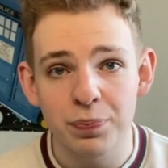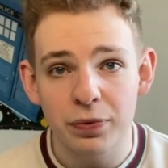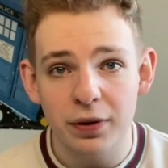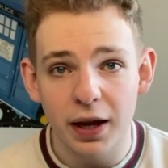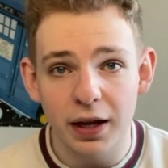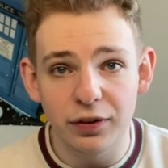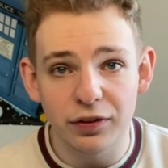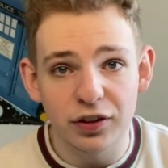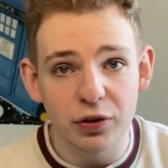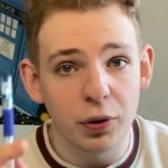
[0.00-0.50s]

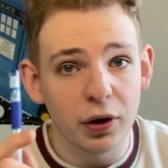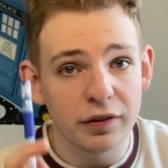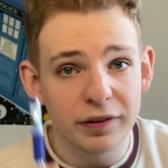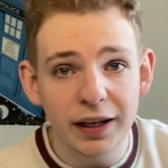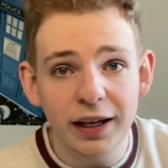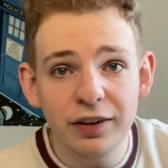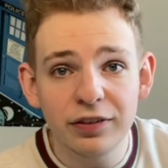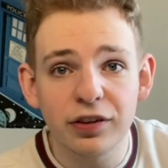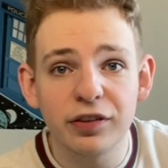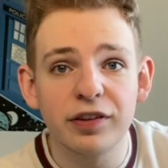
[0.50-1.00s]
And so our
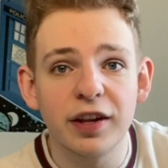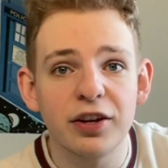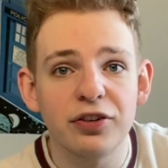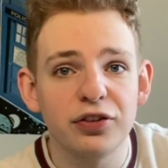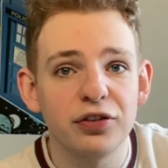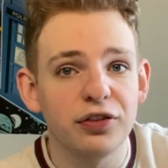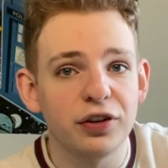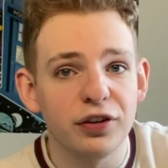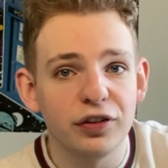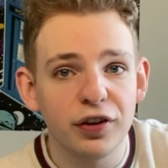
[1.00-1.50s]
taster
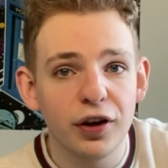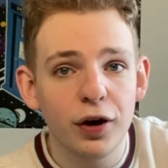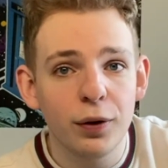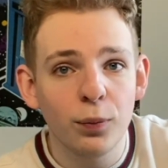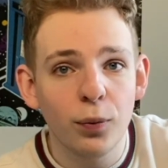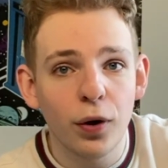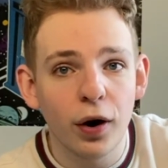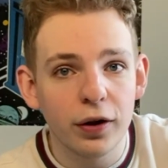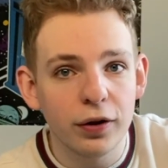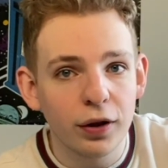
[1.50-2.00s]
sessions in term
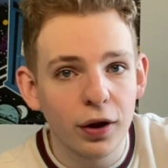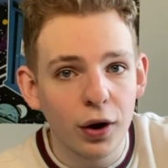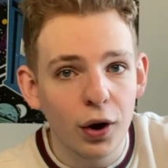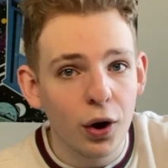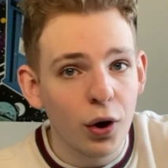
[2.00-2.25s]
1